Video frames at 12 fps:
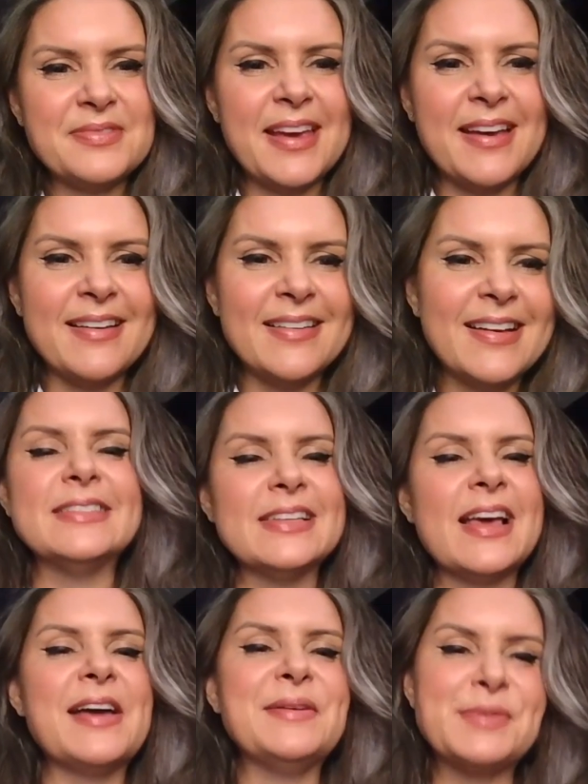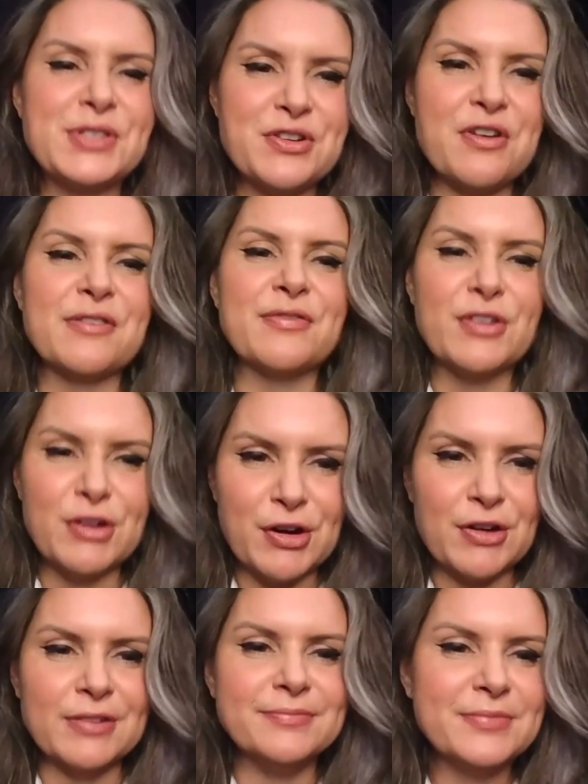Yeah. I'm strong for a
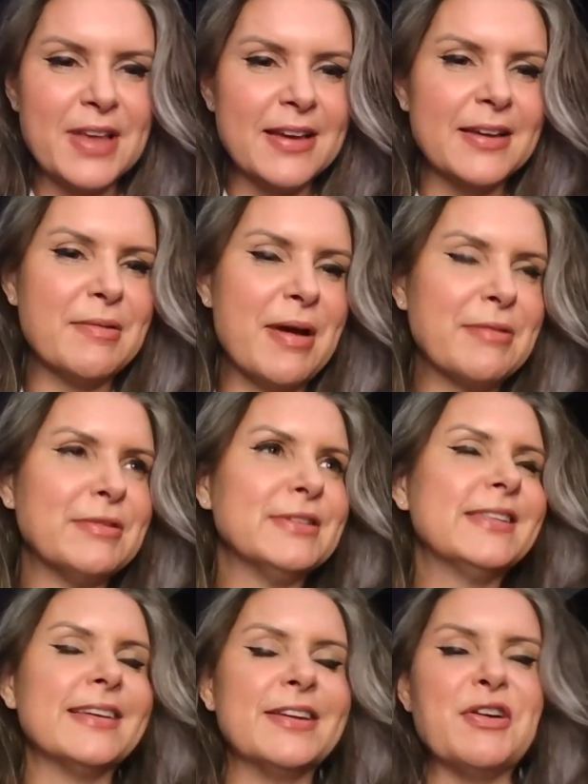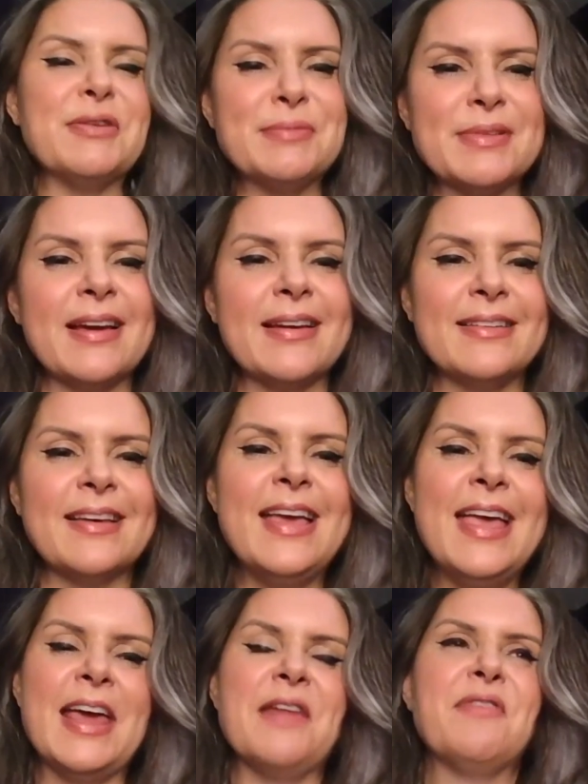girl. I will tell you,
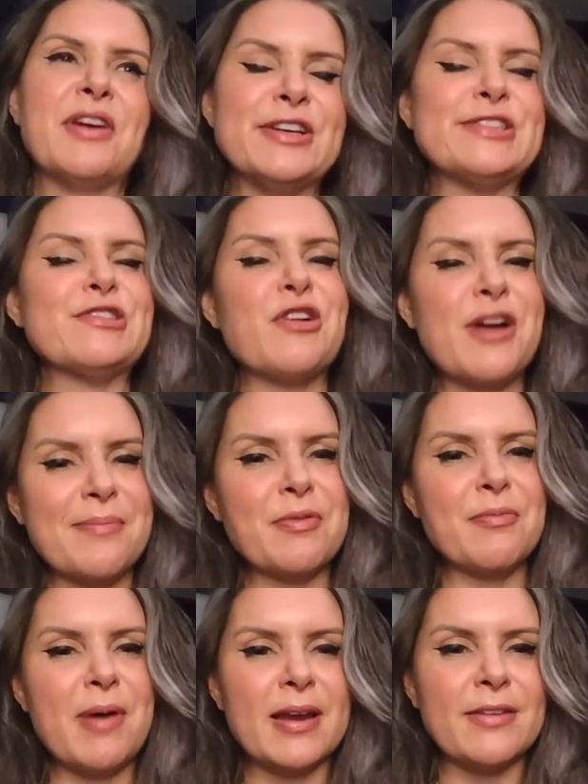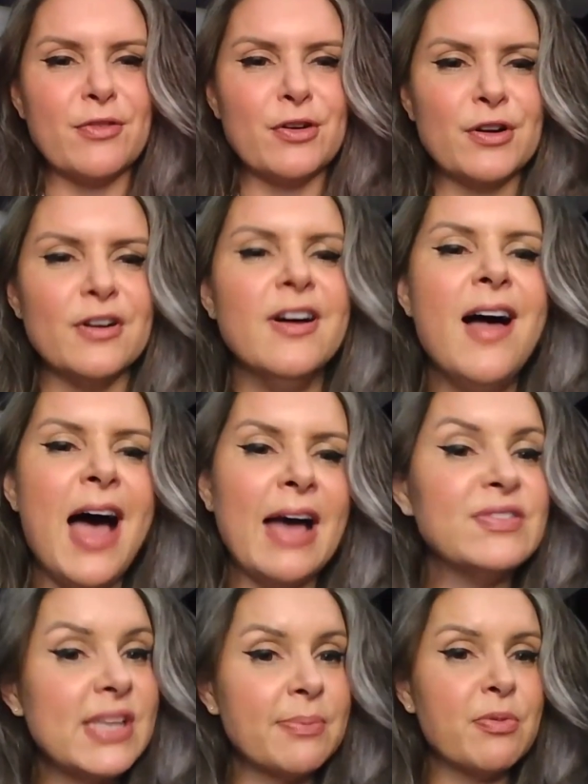I'm very strong upper body for a girl.
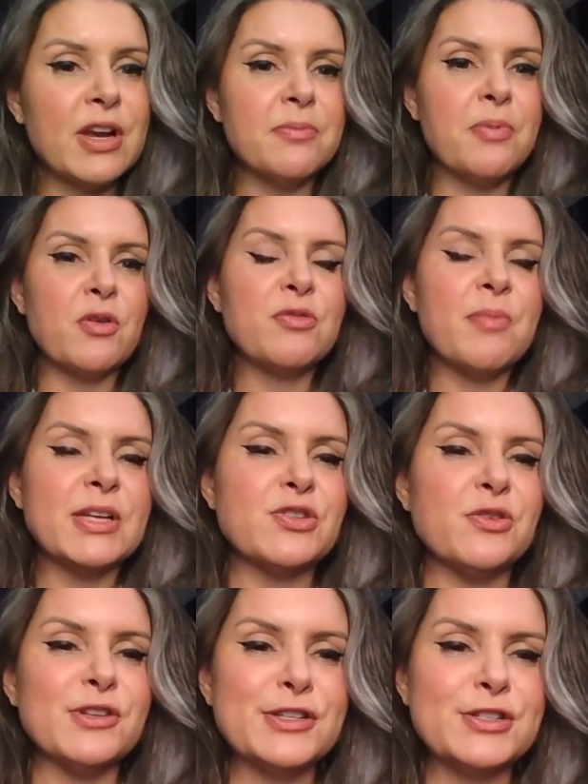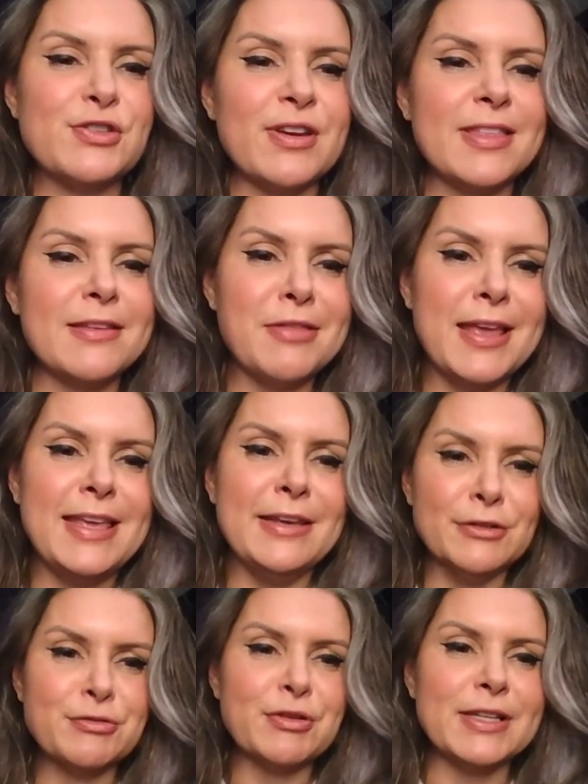I've separated both my shoulders, so I think they
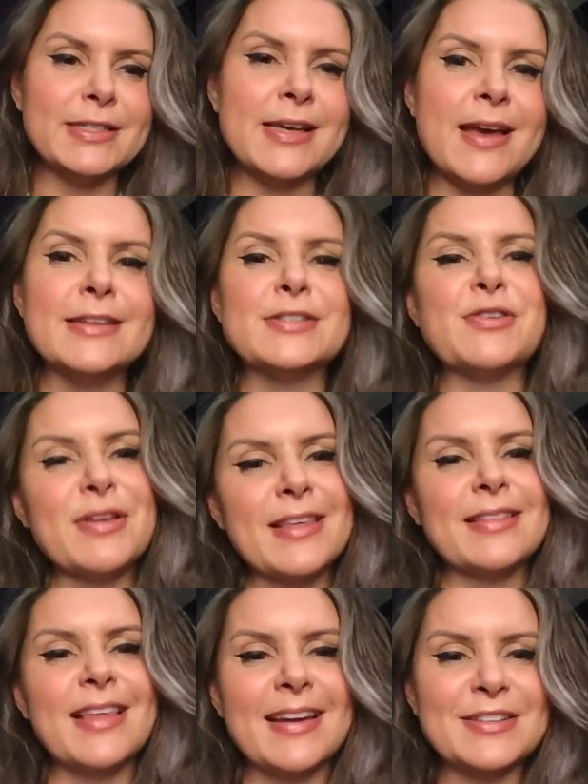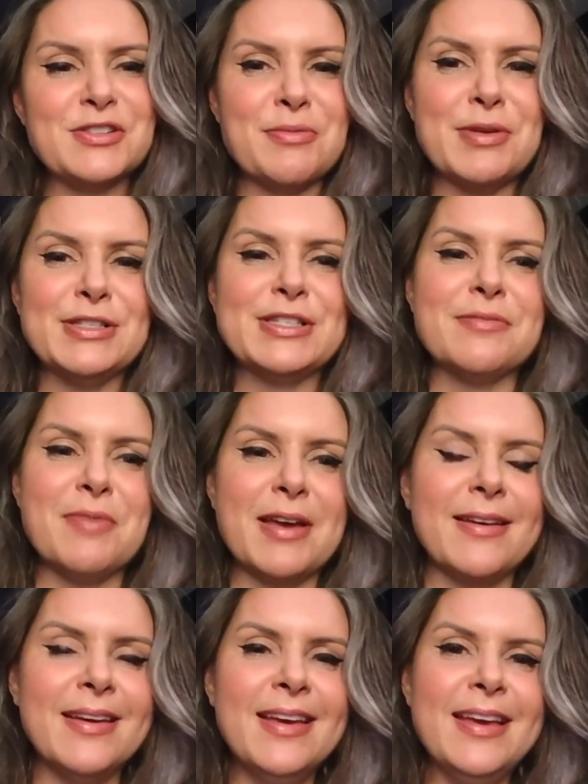healed really tight. So I think that attributes to
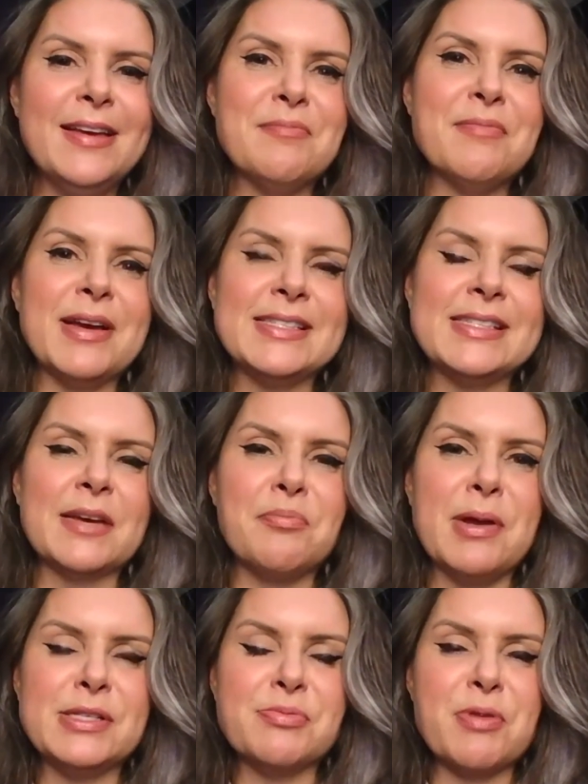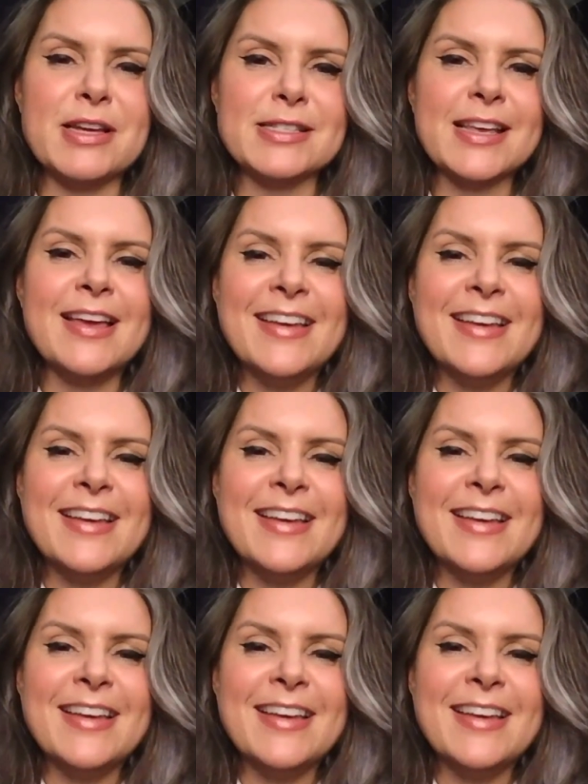my sick bench press.